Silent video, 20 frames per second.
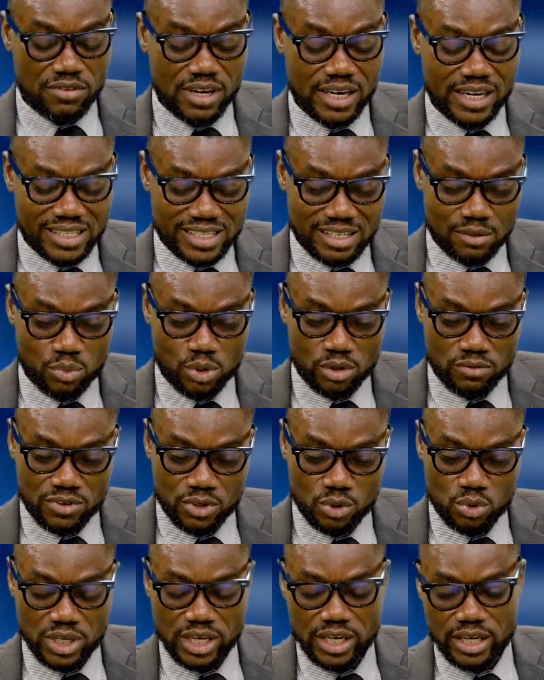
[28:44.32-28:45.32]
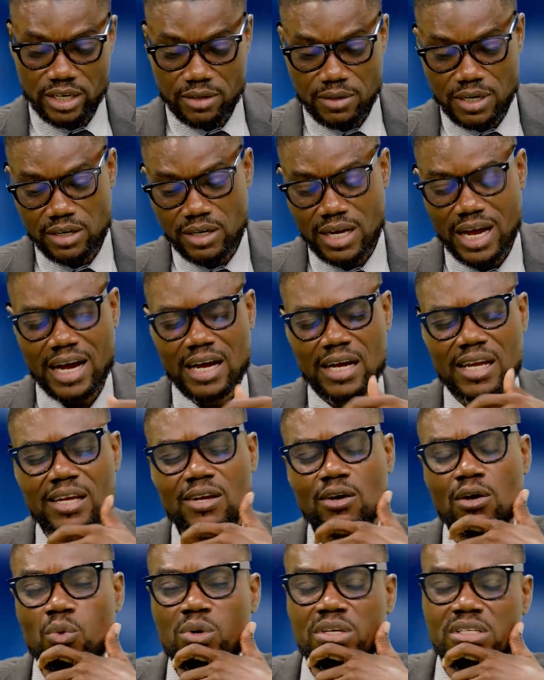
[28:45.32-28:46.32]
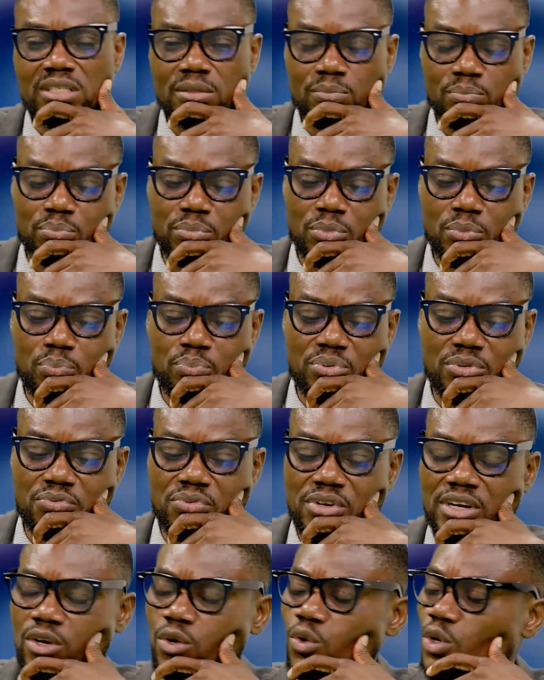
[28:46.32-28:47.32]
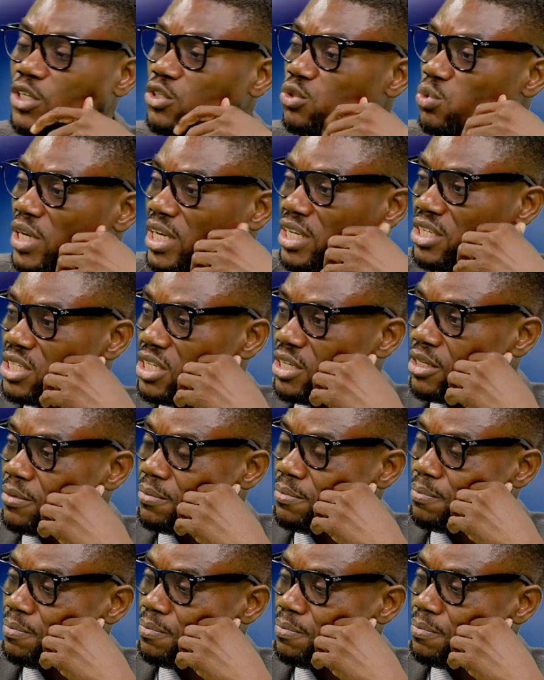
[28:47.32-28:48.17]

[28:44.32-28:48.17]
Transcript: an example of the UK. Now I always prefer going to Asia.